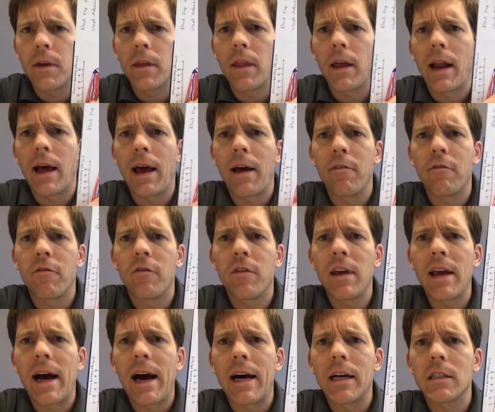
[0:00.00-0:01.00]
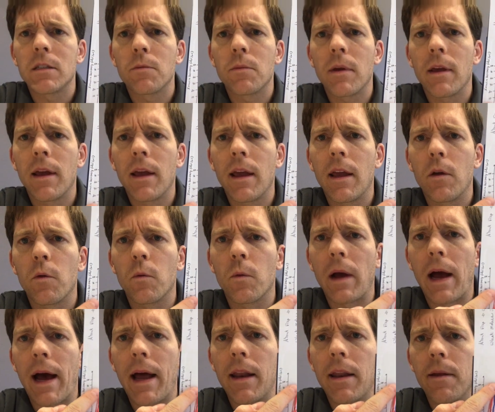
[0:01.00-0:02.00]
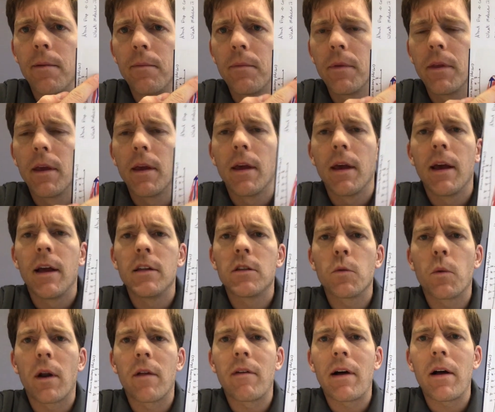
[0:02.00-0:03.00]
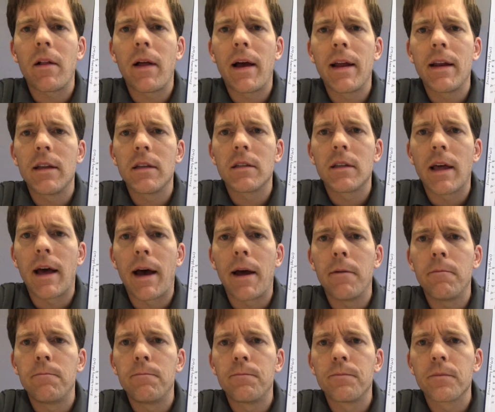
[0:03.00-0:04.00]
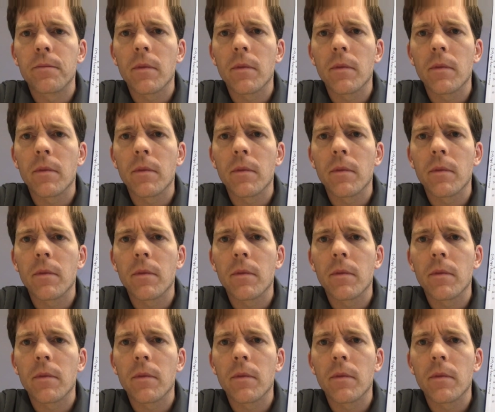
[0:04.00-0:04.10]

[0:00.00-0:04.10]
And then I have Fiasp in red. And so what I've outlined is that